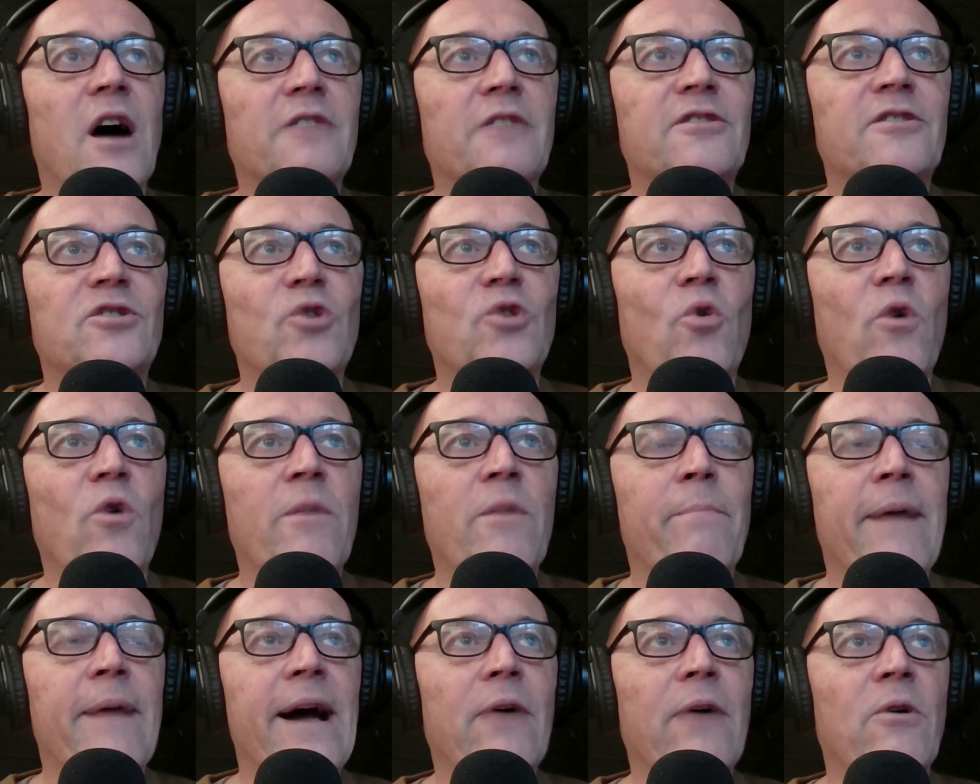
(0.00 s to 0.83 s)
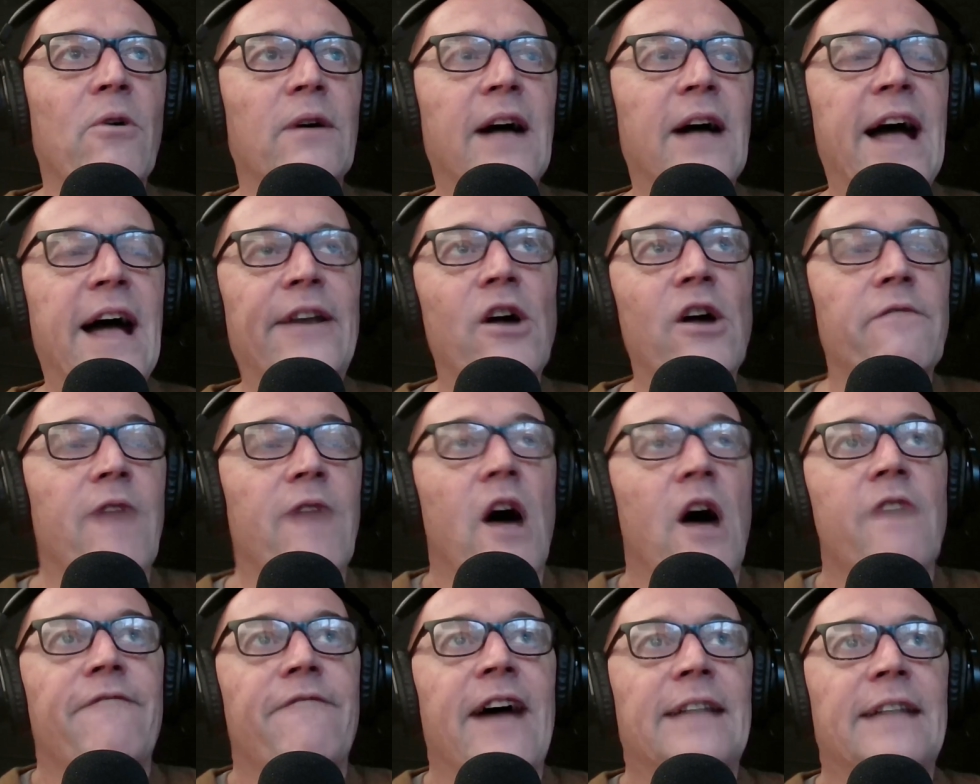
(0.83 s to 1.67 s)
to talk about, and
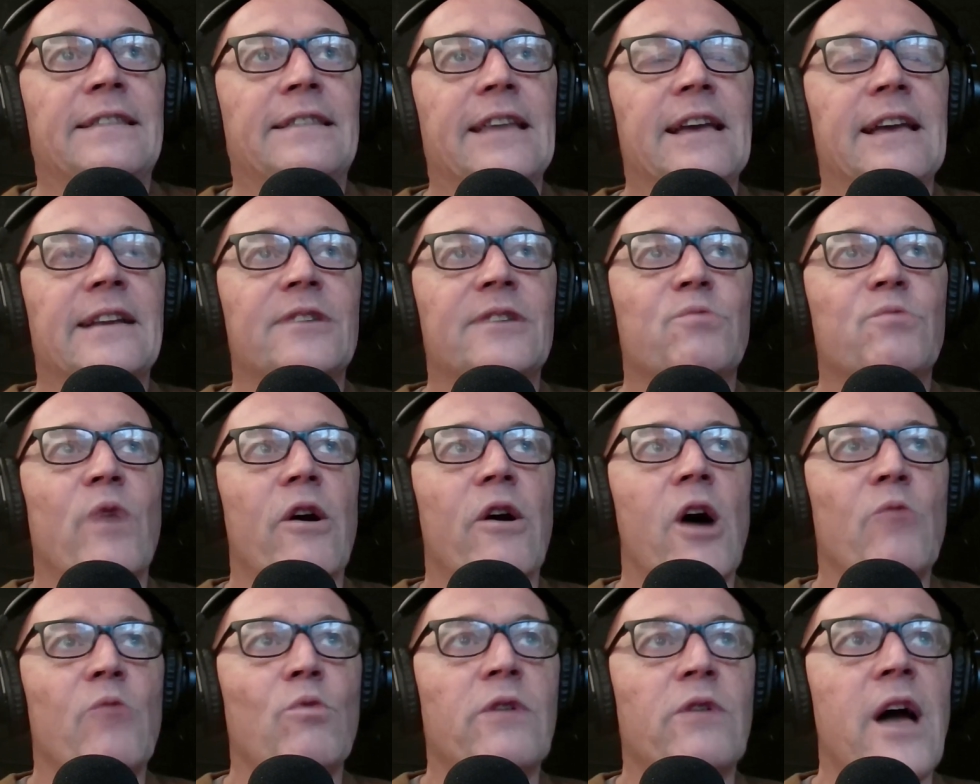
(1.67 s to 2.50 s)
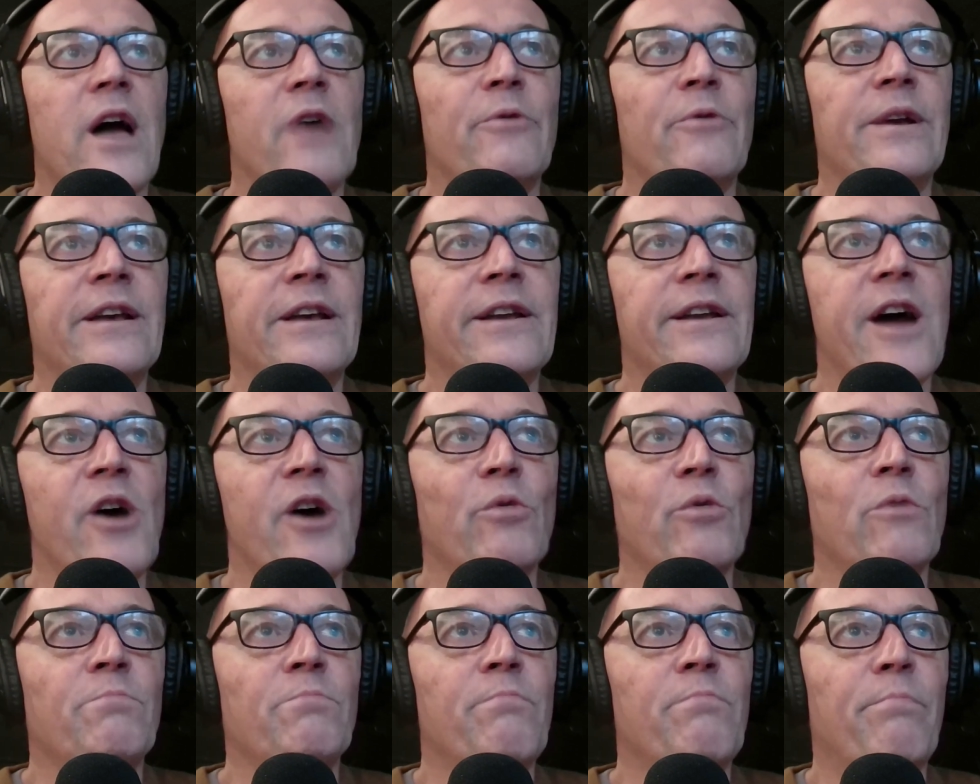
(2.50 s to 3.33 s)
I've had dealers where I will go in and I
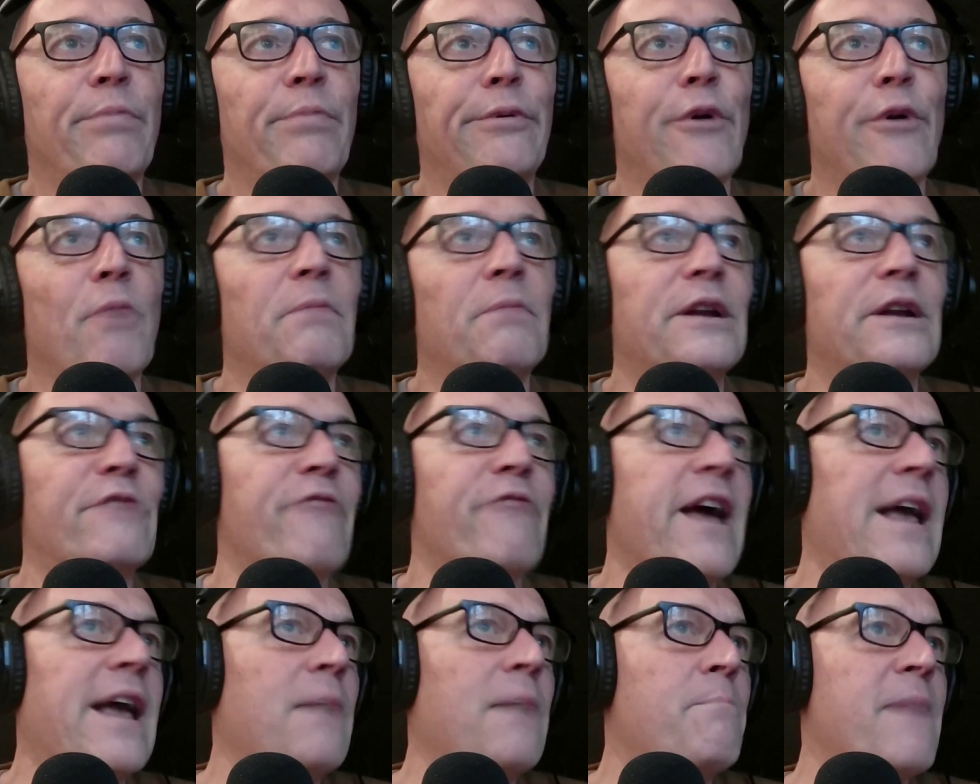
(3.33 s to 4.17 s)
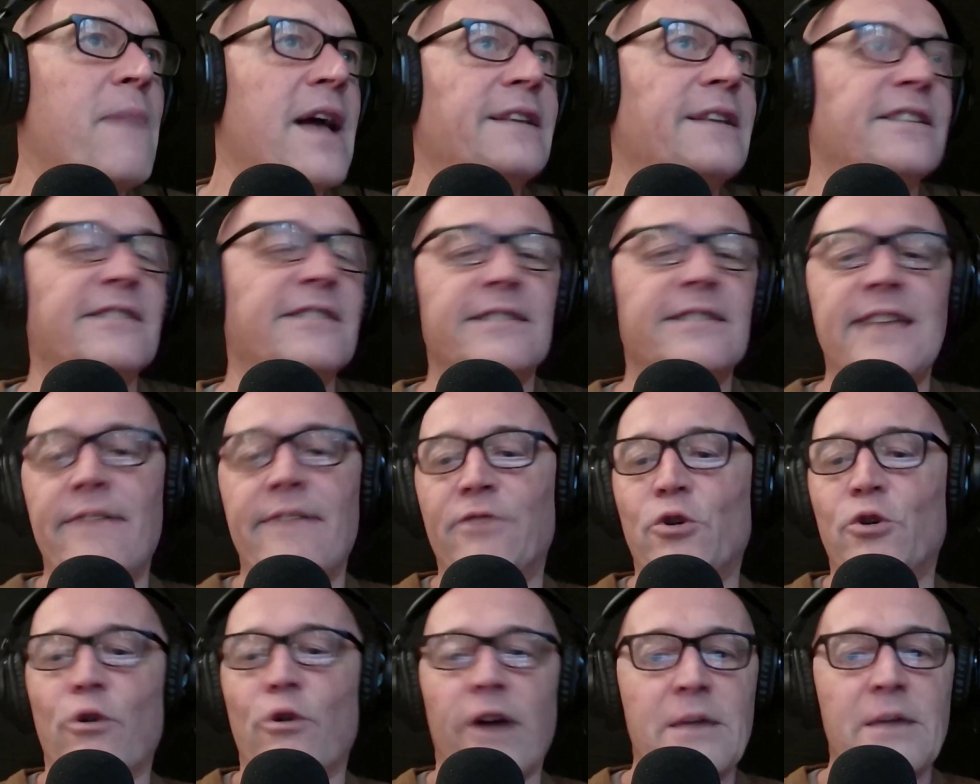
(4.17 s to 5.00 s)
will probably recommend
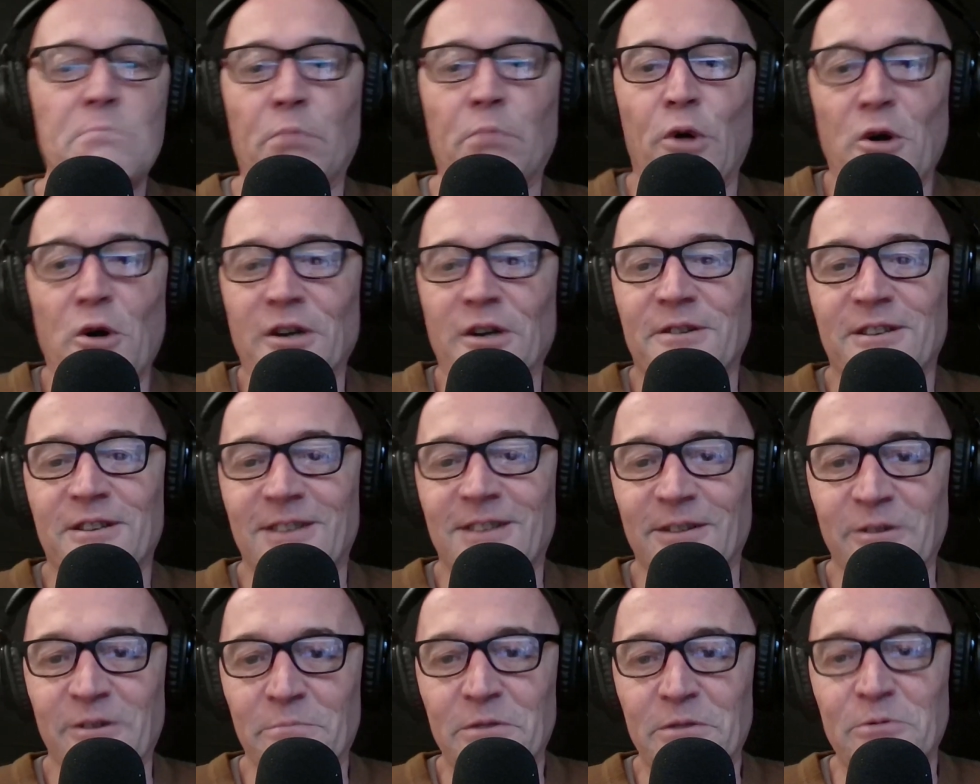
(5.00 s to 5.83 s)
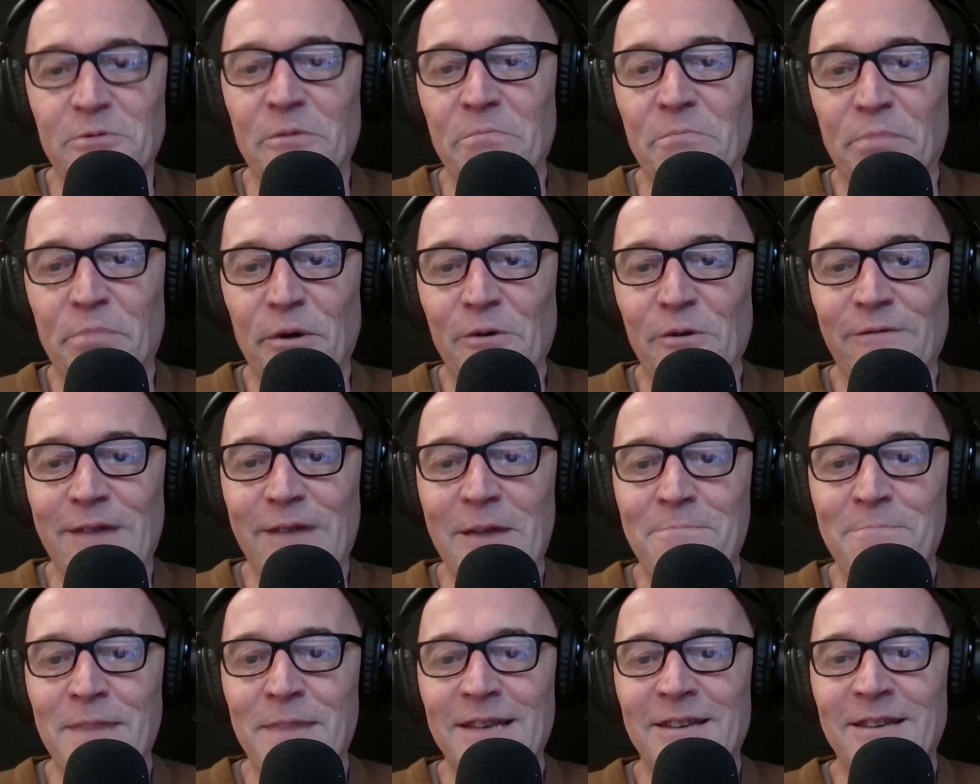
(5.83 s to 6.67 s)
7 or 8 products to them to improve
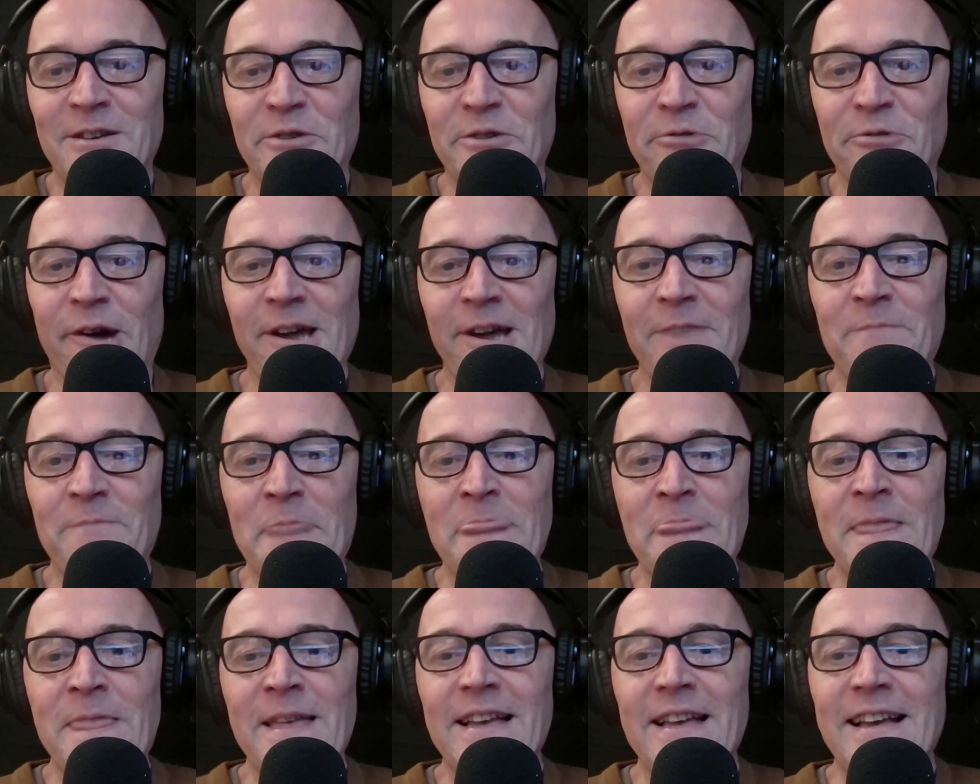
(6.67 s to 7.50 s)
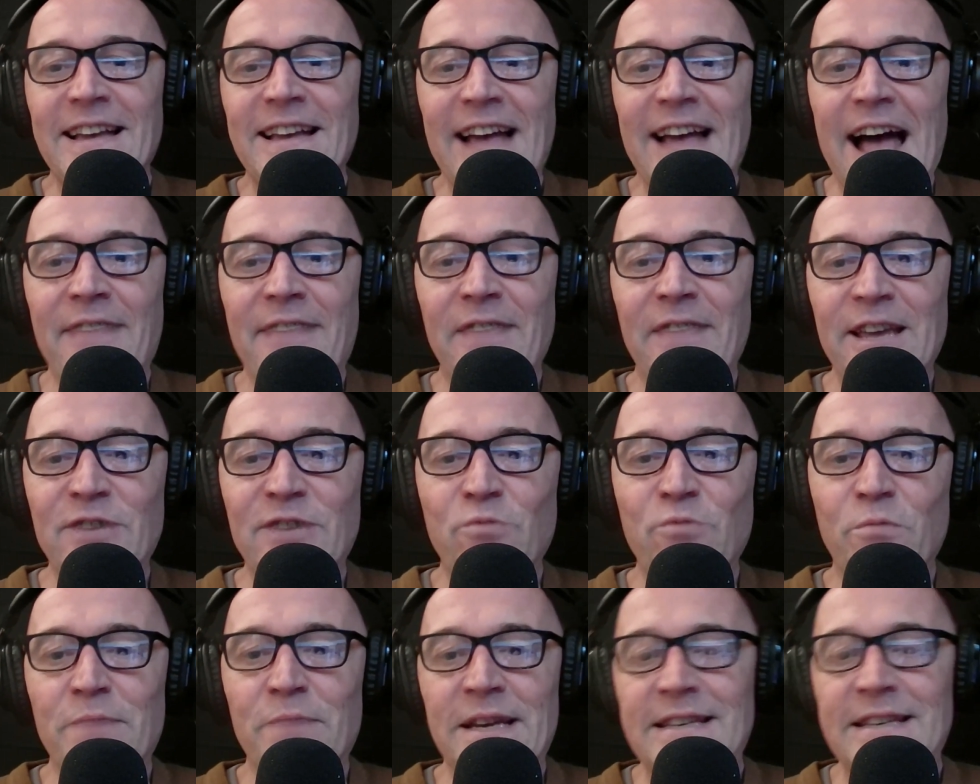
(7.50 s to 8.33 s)
their business, right? And these
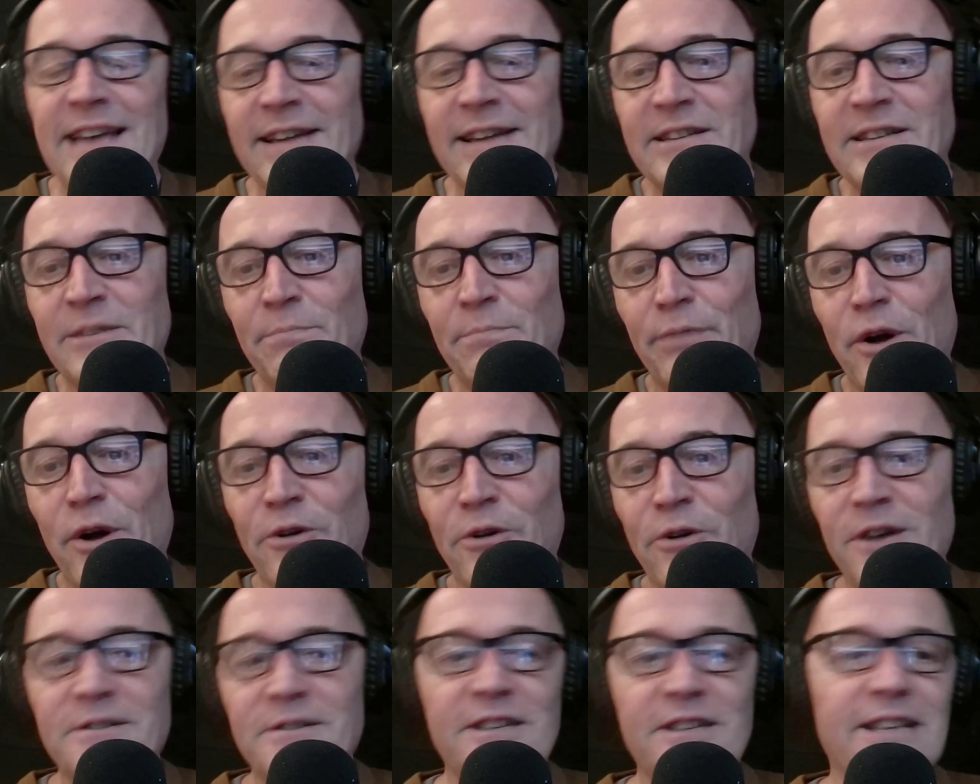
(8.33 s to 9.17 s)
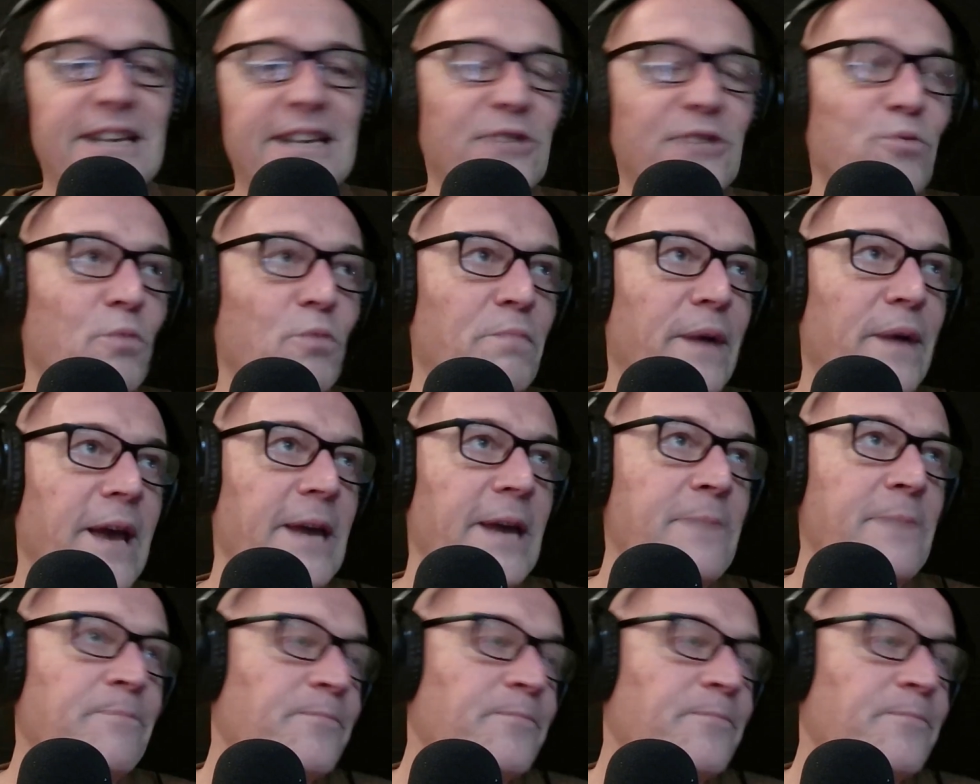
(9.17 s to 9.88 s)
will be data products, these will be